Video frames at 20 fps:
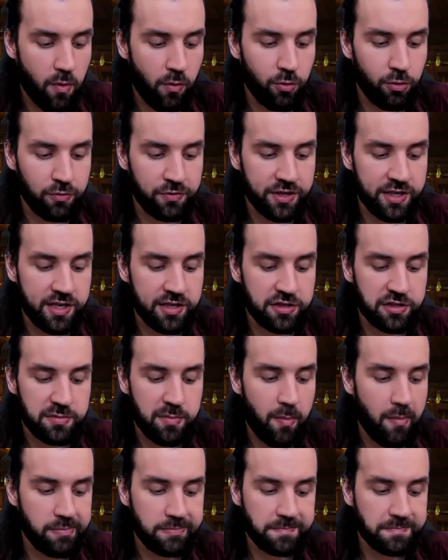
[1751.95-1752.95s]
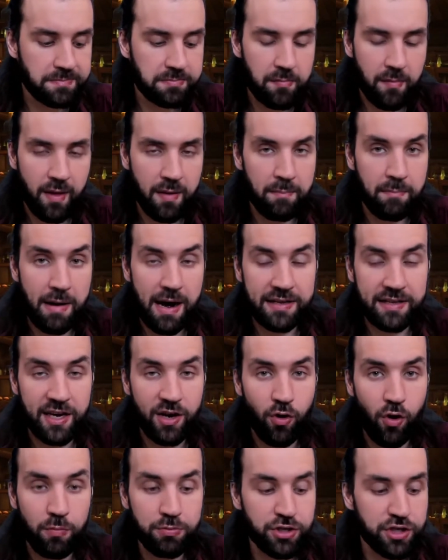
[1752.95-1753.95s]
all these
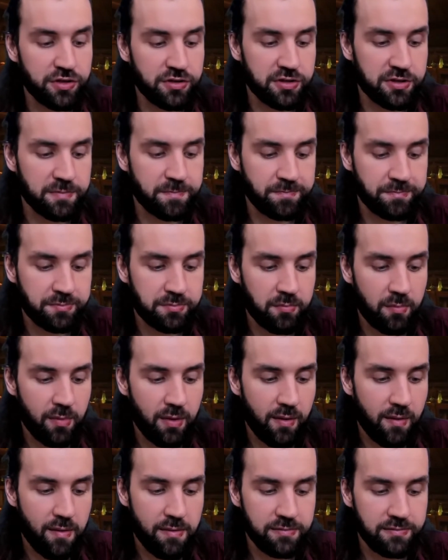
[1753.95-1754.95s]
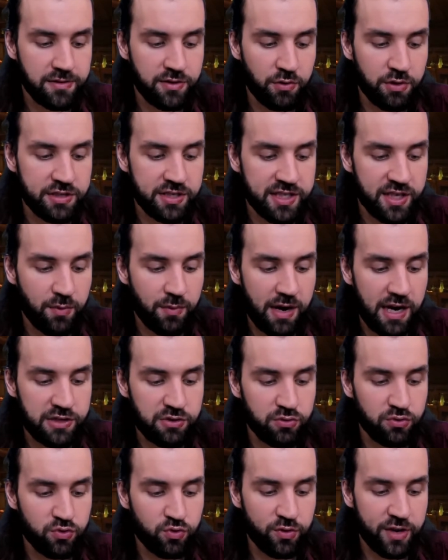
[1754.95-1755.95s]
binary options, risky
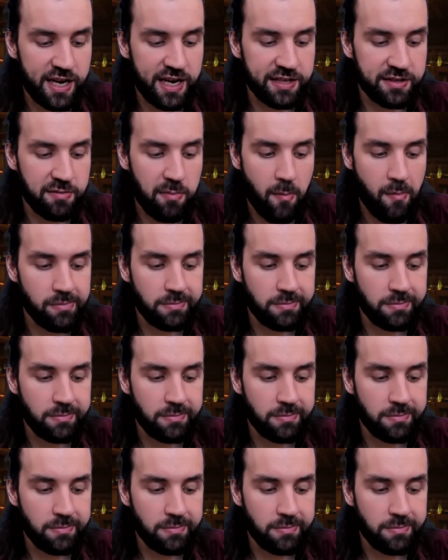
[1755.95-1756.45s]
ways to trade,